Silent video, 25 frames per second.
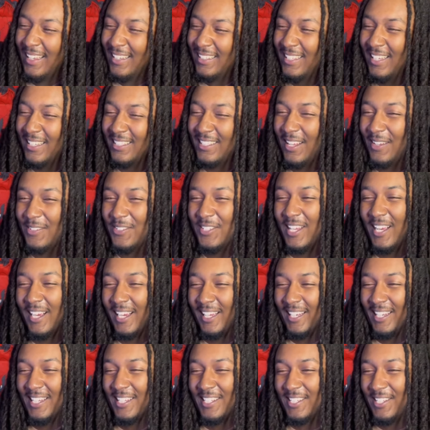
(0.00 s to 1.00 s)
So it's not
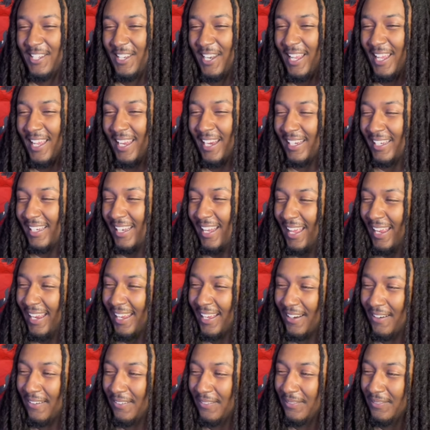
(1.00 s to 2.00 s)
sucking his
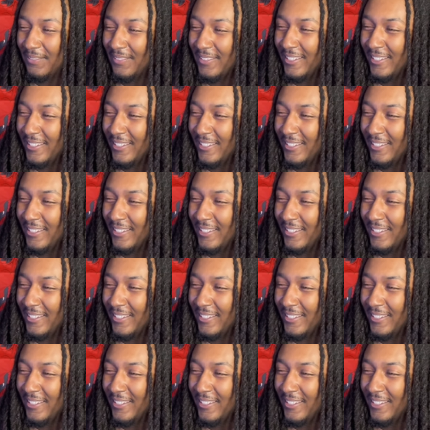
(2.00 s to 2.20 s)
damn.